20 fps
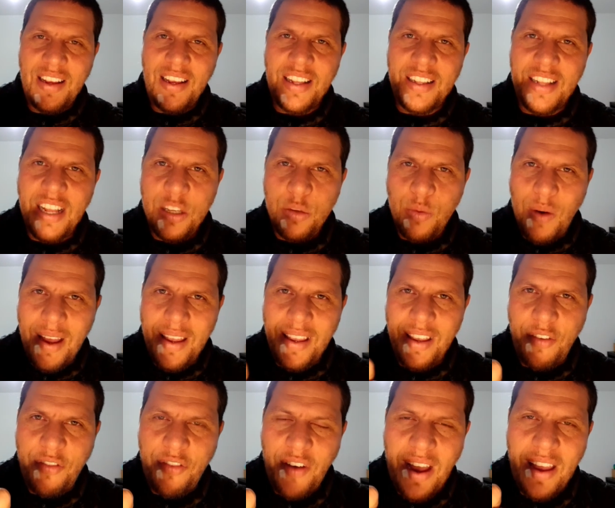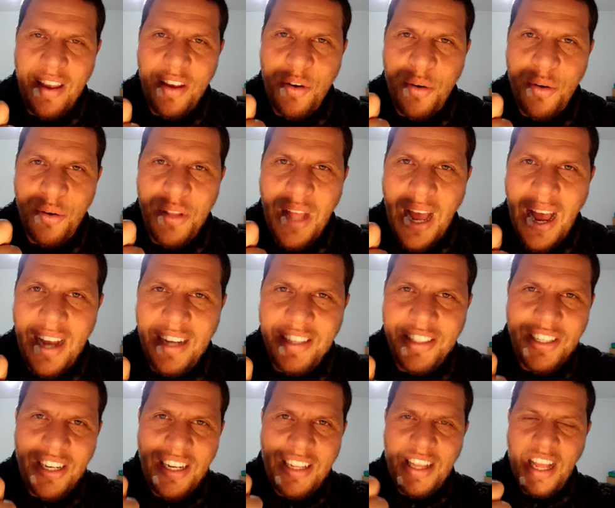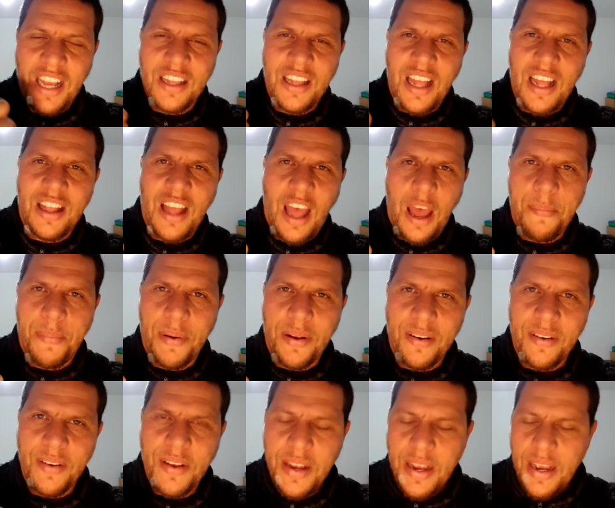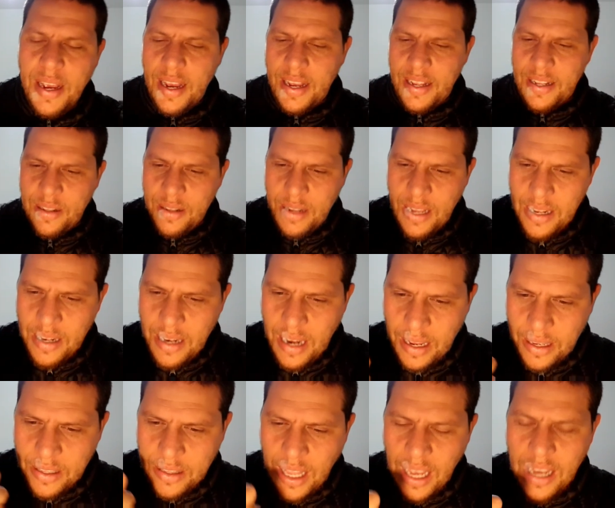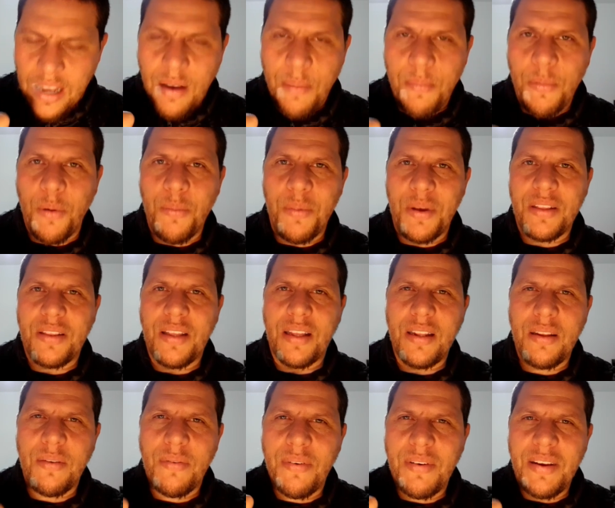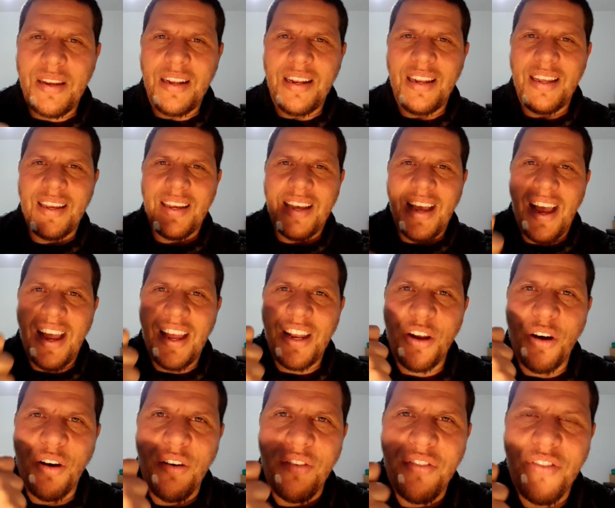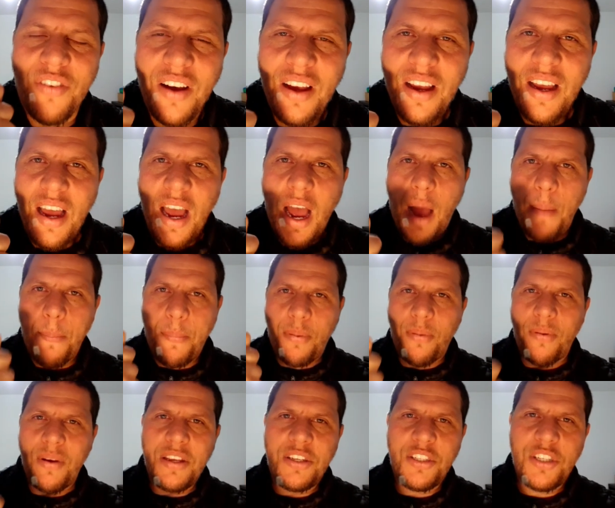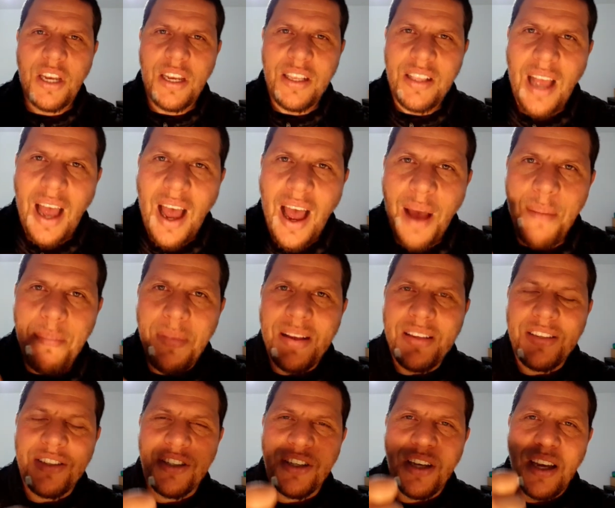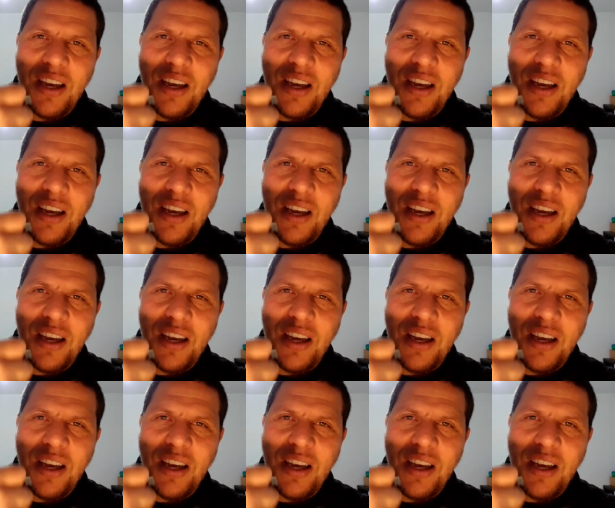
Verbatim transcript: That's why if I could actually take that apple and, and like take a moment and really kind of appreciate how much